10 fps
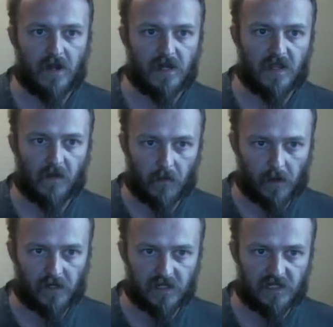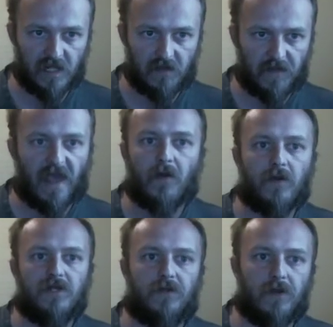the emergency
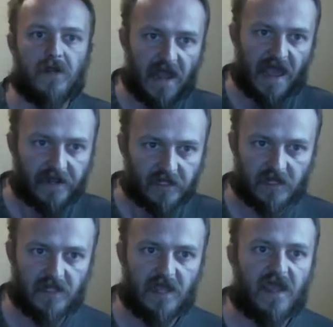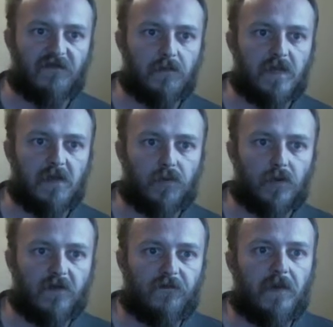powers are enacted, they have to be
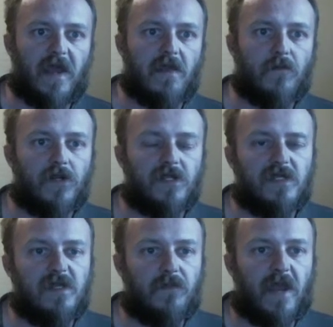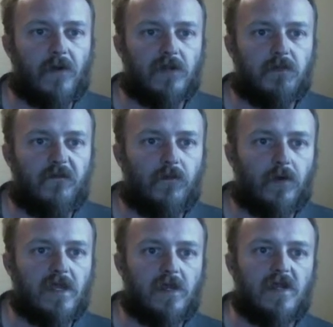approved by emergency powers
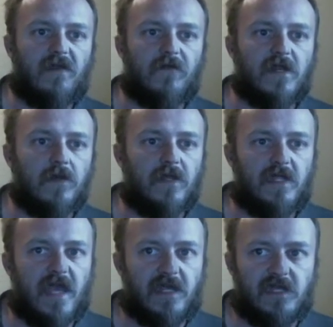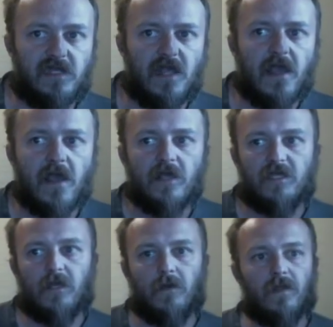before you can even do the tests.
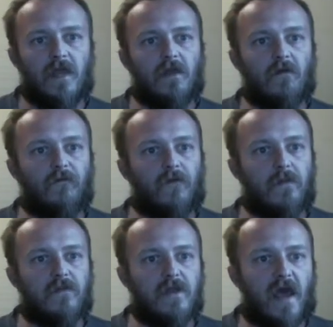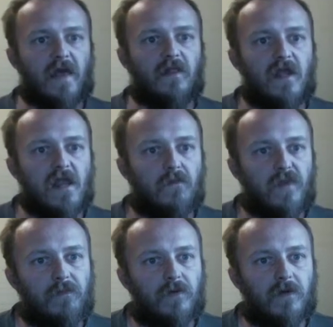So they go from not letting
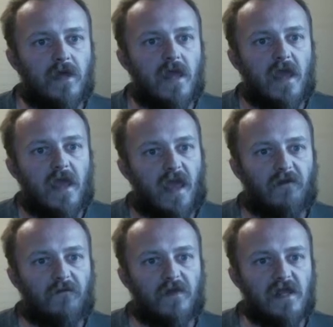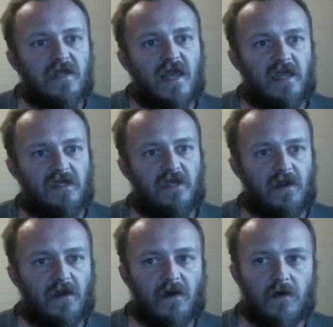people have any tests at
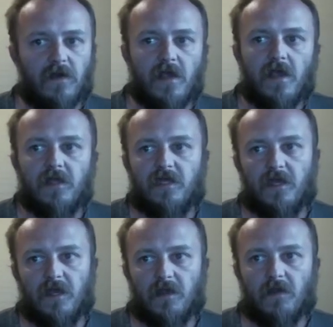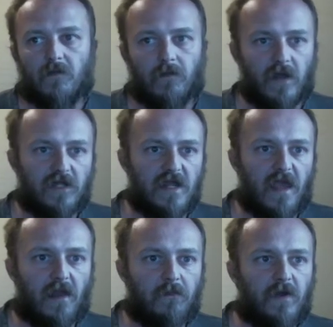all to rushing
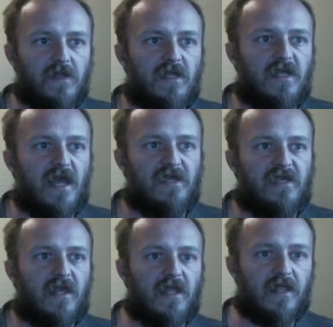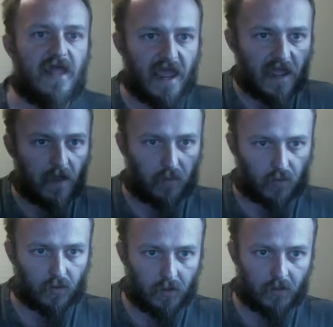out a bunch of tests that they
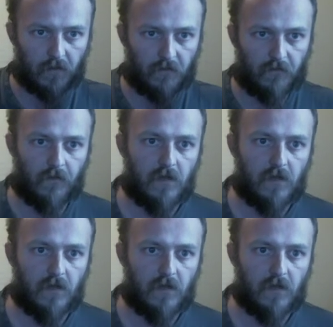approve,